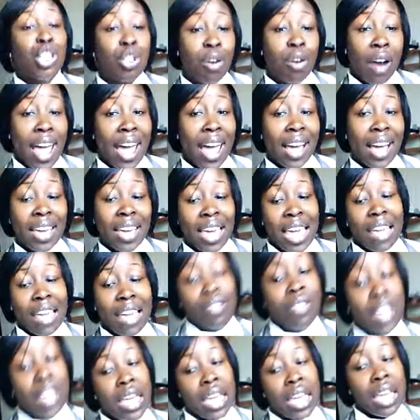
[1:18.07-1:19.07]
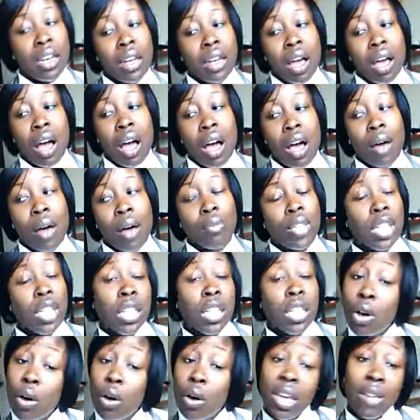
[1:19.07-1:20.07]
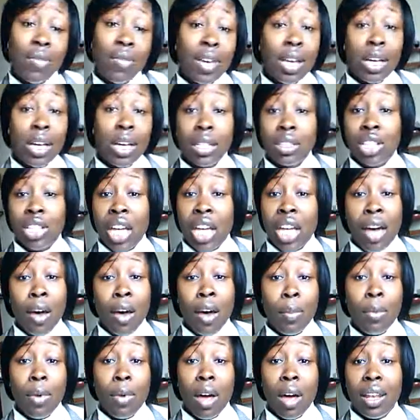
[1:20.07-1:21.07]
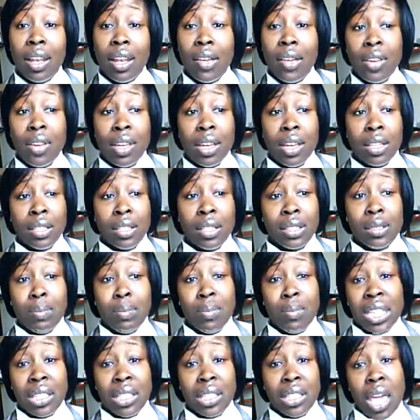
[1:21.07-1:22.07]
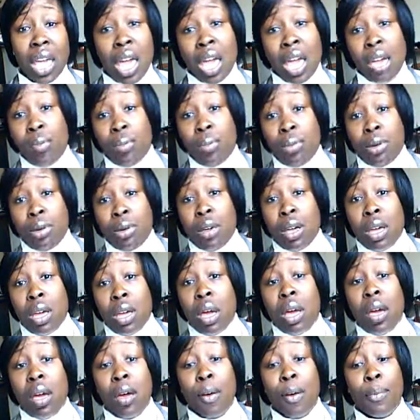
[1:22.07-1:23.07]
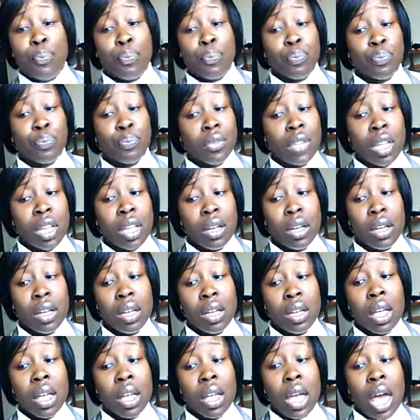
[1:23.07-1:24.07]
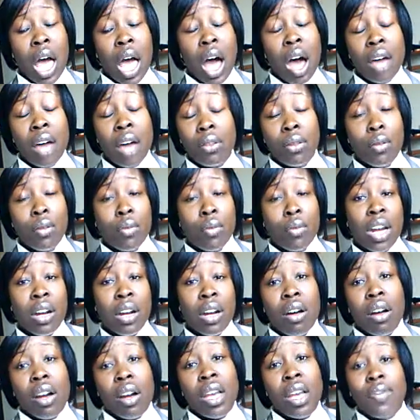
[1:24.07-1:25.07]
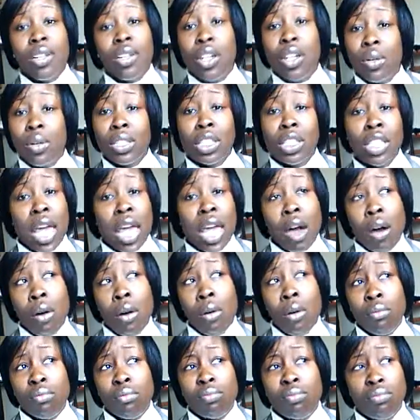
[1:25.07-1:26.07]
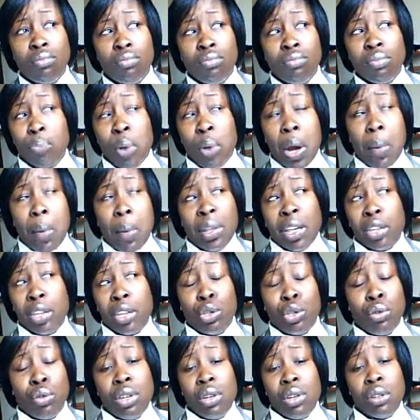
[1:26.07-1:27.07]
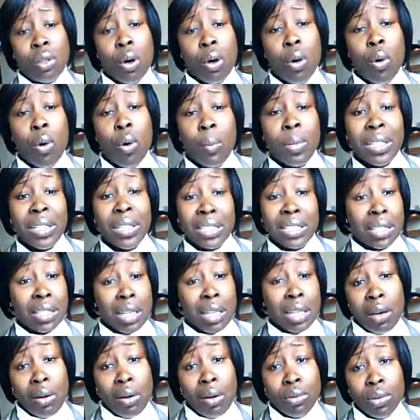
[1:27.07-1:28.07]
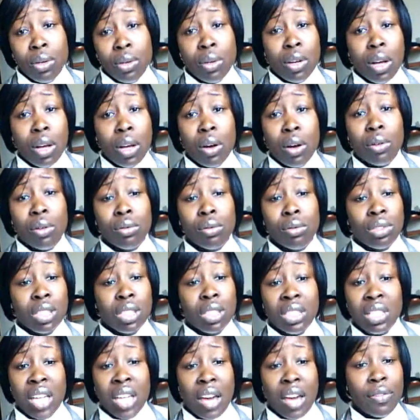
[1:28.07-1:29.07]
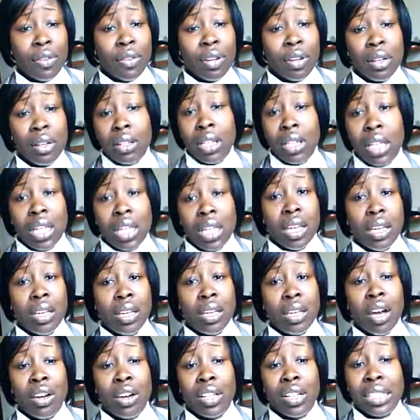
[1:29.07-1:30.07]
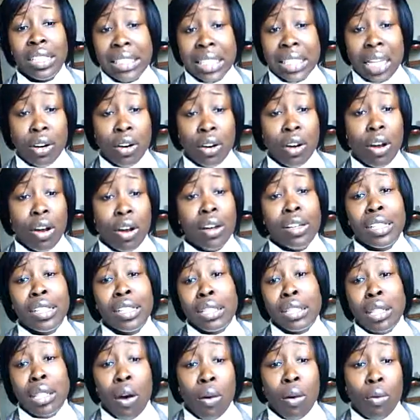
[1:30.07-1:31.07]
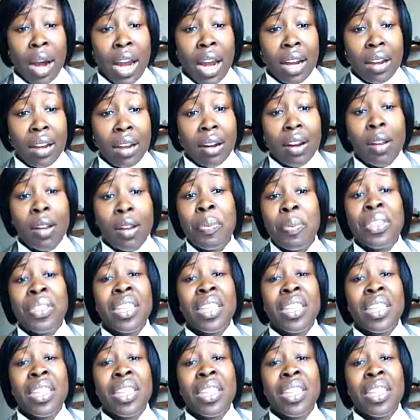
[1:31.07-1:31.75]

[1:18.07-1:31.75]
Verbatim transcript: track, and then um, you know even check out Olivia's mixtape, um, Under the Radar, even though it's now probably like two years old, but still, you know, she's definitely a good singer, a good songwriter.